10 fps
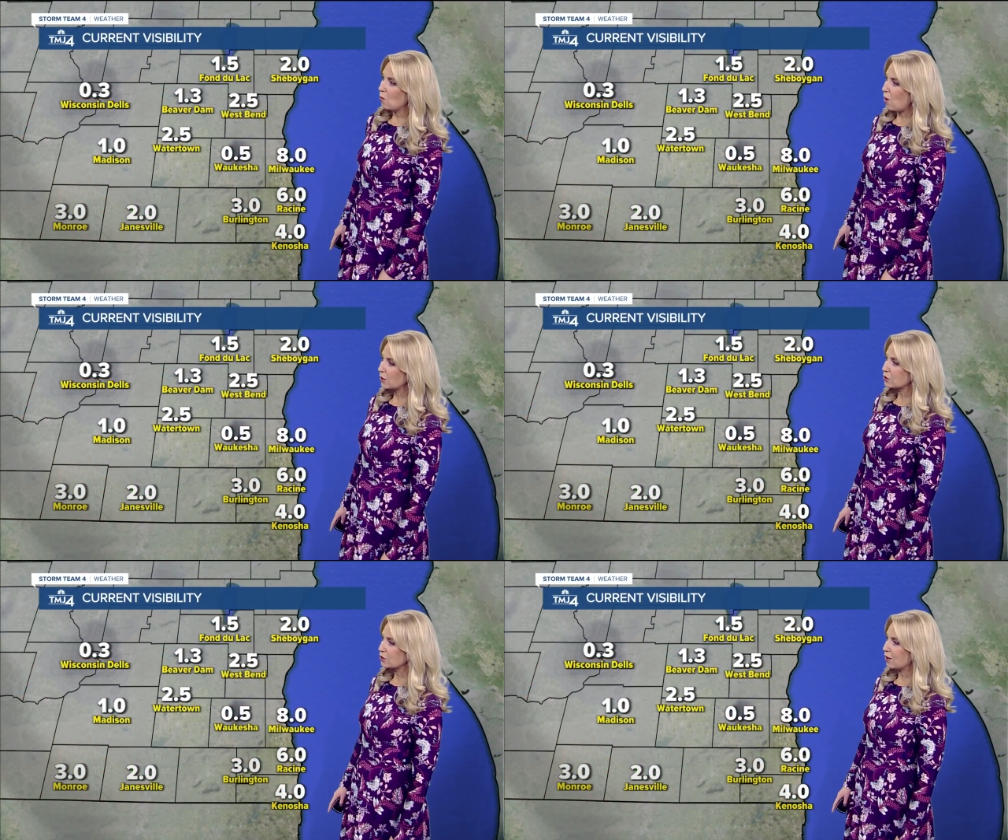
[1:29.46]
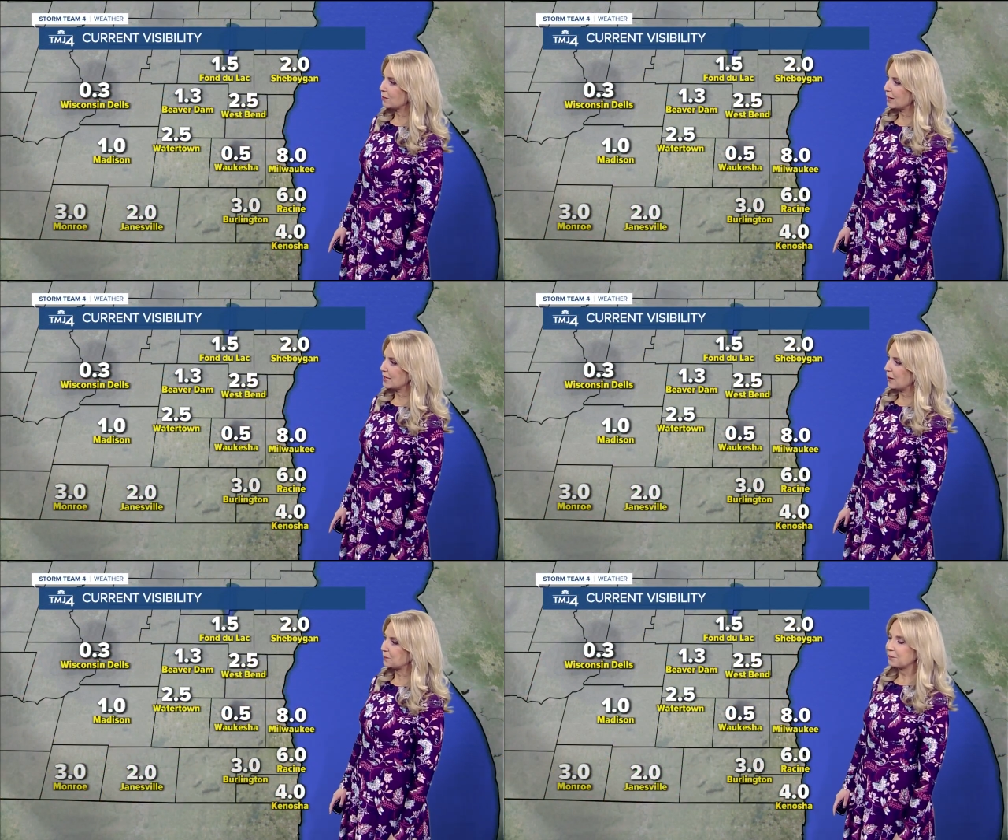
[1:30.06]
Waukesha right
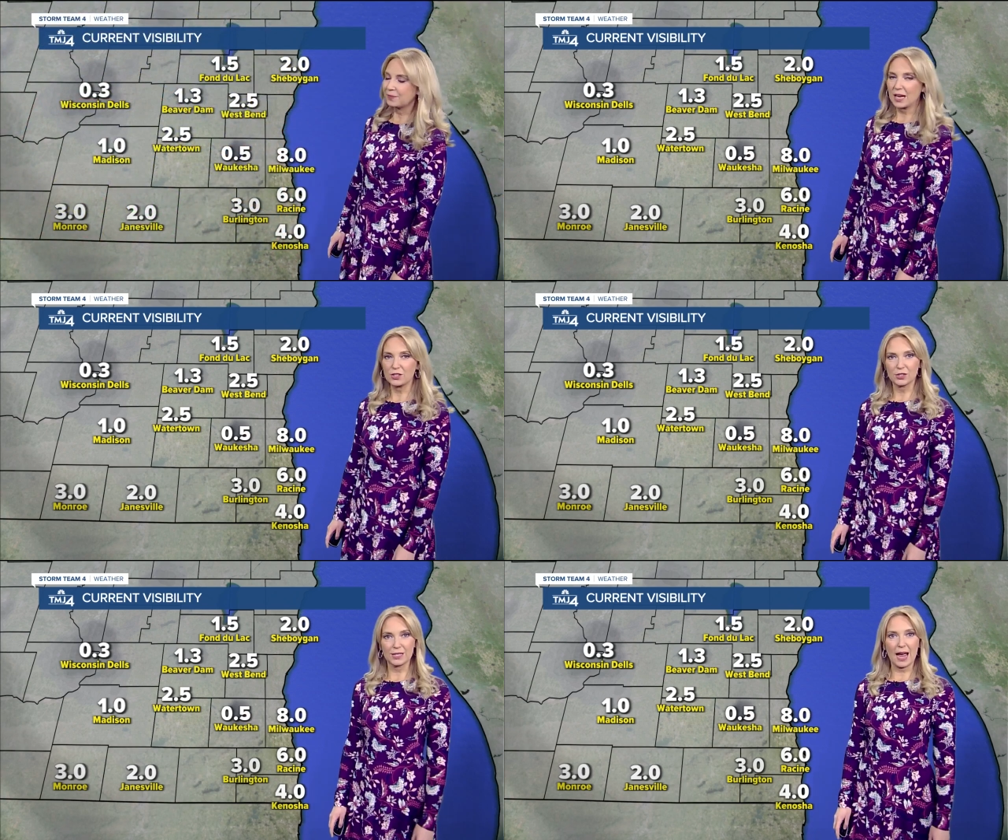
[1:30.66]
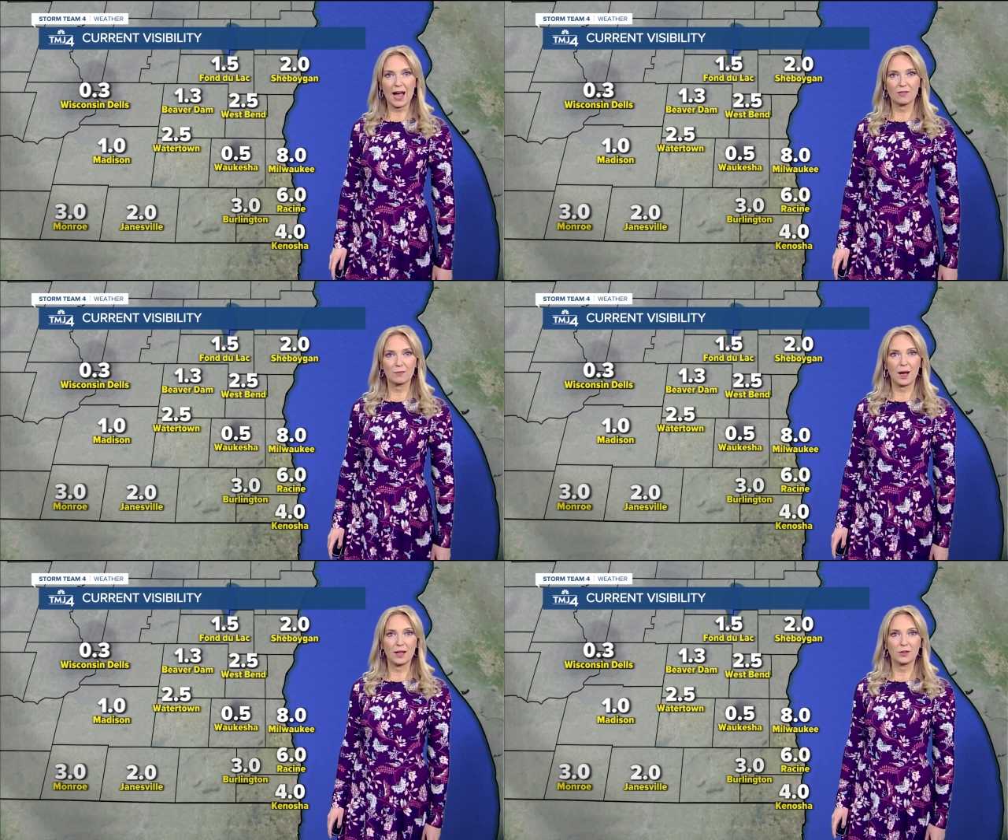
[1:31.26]
now at just a half
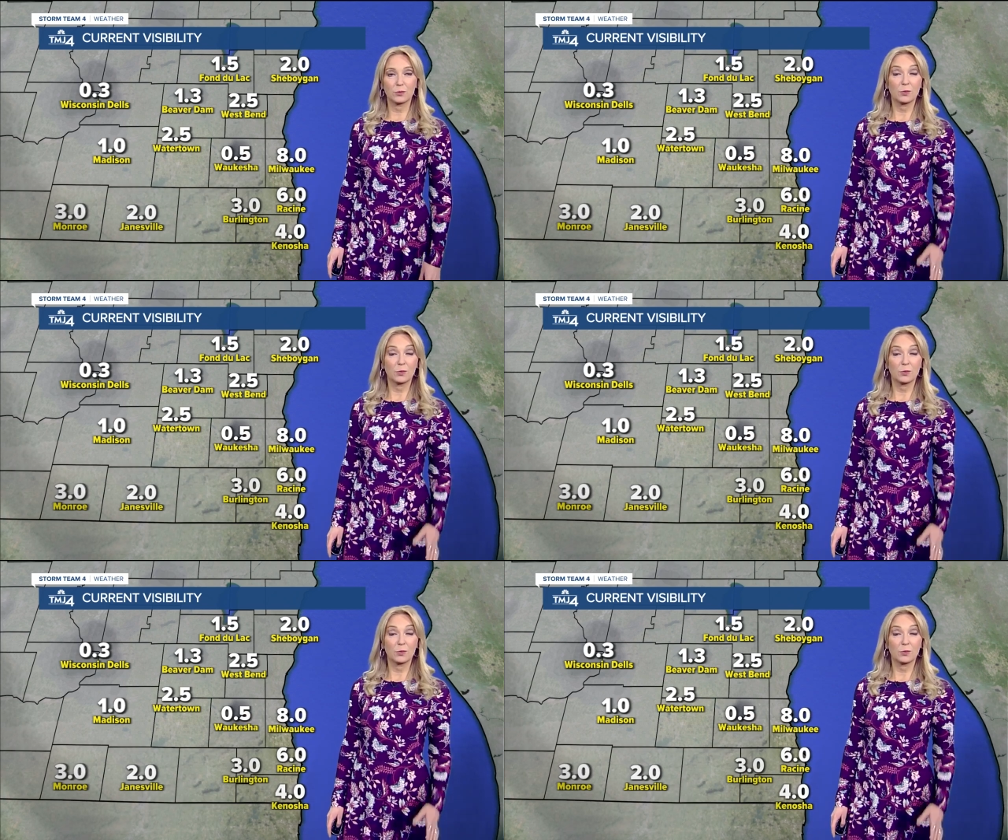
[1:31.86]
mile.